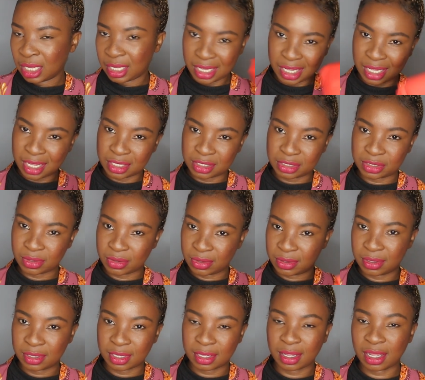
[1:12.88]
Yeah,
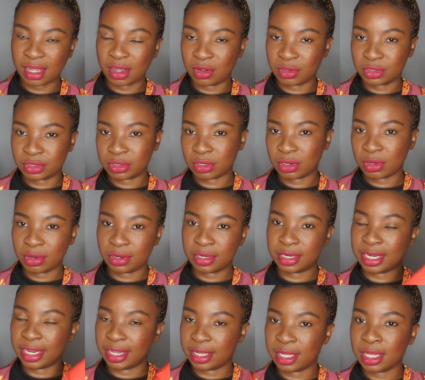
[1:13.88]
so I also
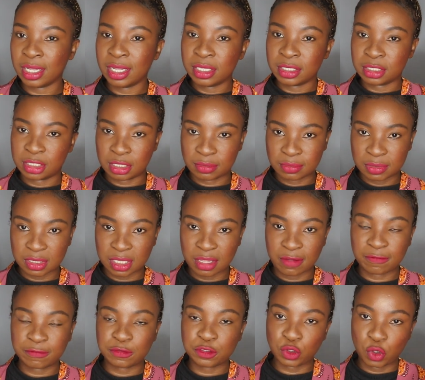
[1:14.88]
got like some
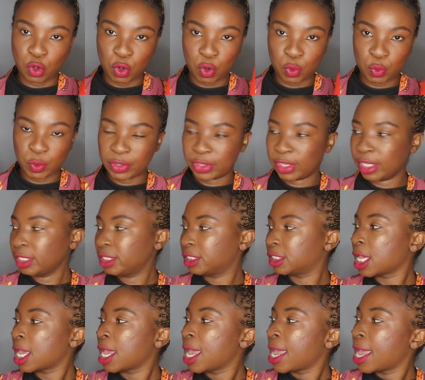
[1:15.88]
stuff to go with
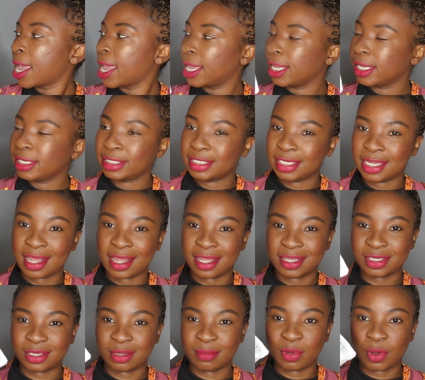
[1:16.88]
it, and yeah,
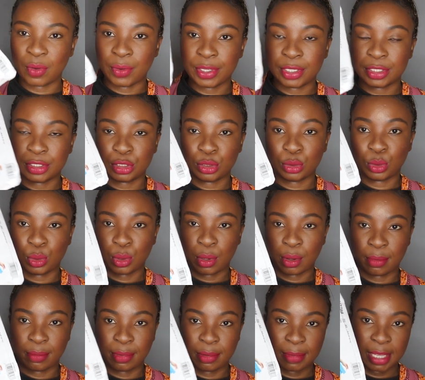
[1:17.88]
so I'm going to
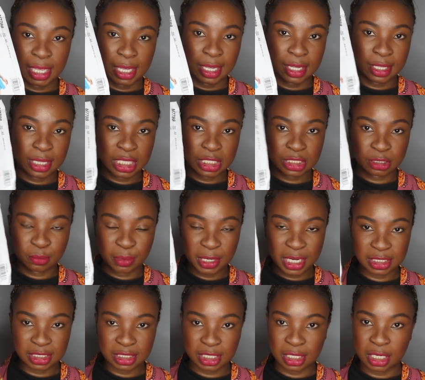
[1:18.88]
be making this
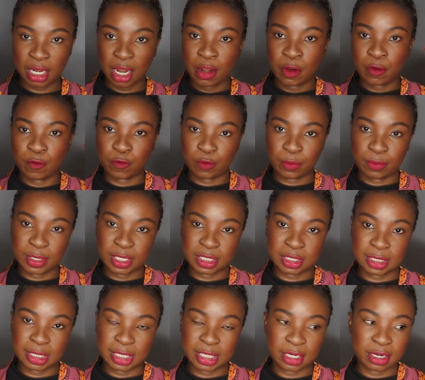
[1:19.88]
pattern from
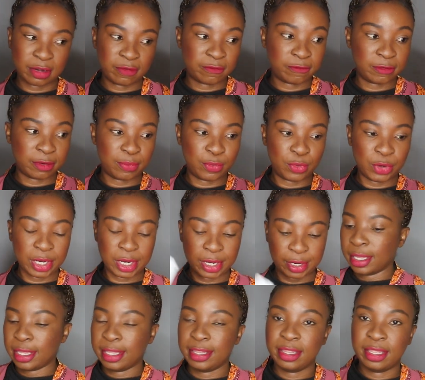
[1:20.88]
this linen fabric.
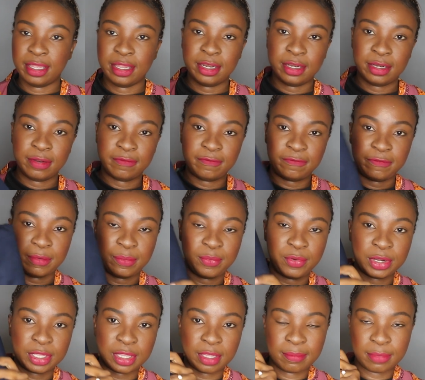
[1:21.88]
And then
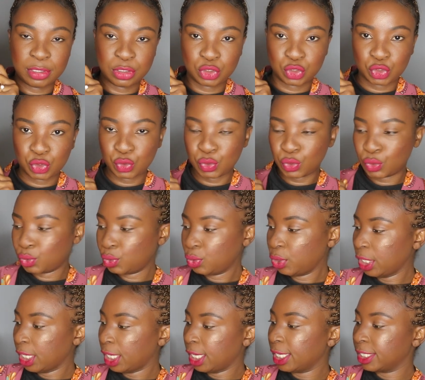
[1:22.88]
fabric number two
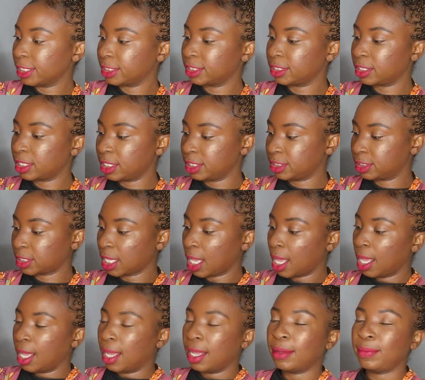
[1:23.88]
is this
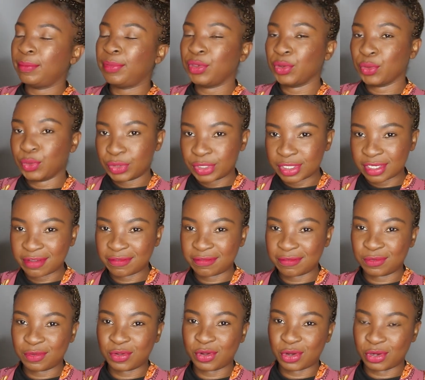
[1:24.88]

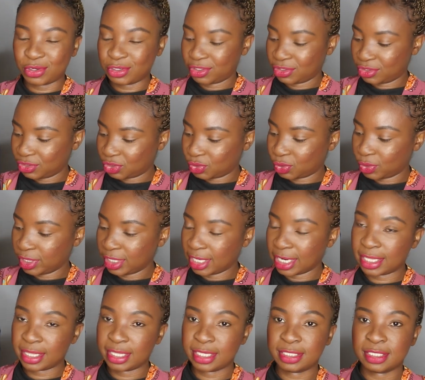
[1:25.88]
beautiful cotton twill,
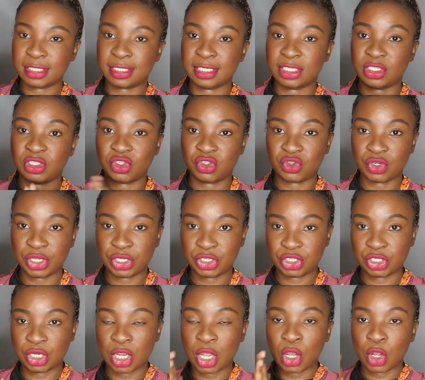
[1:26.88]
and this is a
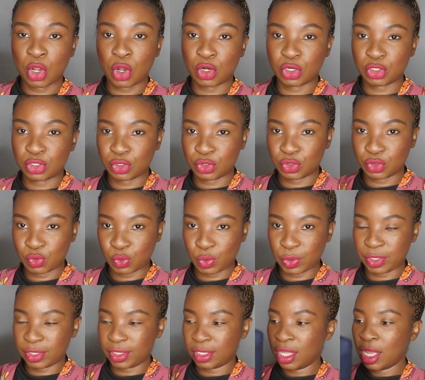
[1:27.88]
stretch cotton
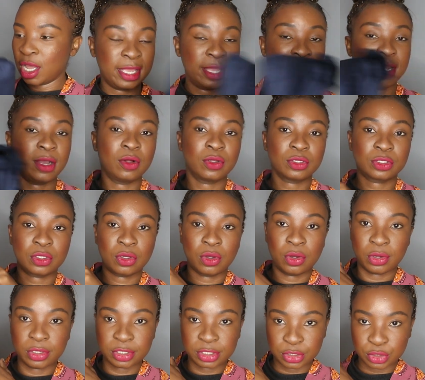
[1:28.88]
twill, and I also
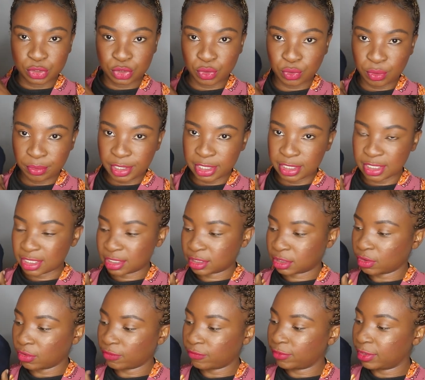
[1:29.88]
got two
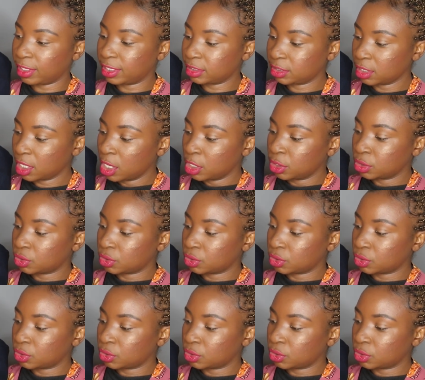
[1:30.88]
meters of this.